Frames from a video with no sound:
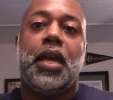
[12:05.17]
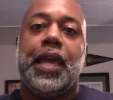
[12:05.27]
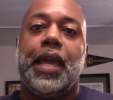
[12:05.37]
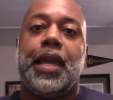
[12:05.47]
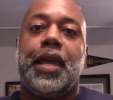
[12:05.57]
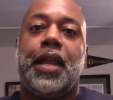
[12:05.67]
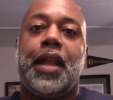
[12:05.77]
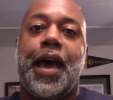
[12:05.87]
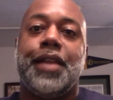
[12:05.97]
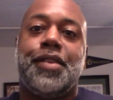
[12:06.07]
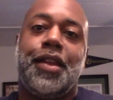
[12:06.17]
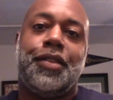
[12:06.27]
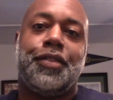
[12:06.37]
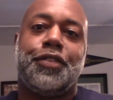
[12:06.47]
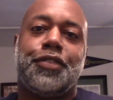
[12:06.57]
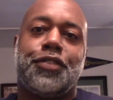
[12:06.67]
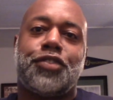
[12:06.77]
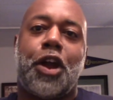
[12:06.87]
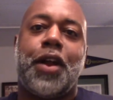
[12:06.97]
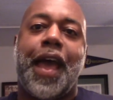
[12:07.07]
And I didn't
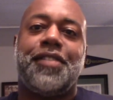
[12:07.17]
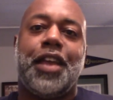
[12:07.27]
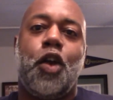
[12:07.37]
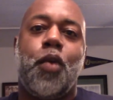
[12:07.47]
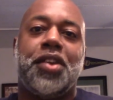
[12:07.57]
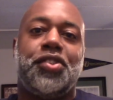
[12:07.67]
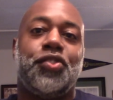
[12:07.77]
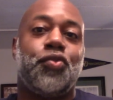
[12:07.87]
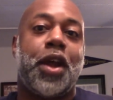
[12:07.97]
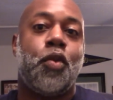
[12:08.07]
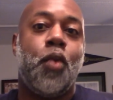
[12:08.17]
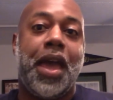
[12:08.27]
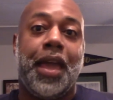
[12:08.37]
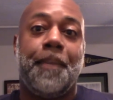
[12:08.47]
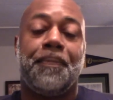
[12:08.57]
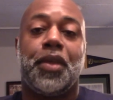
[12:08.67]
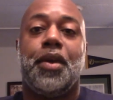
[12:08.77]
start asking questions right away,